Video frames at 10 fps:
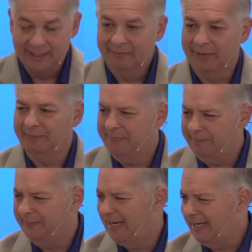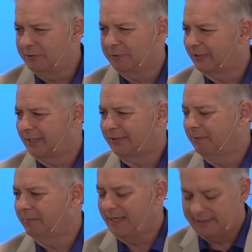But Daniel was such a
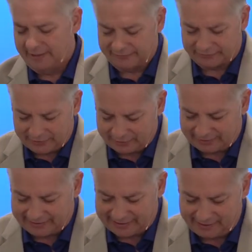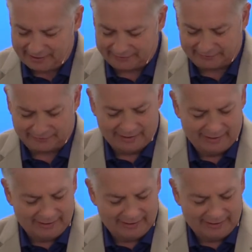man of sterling character,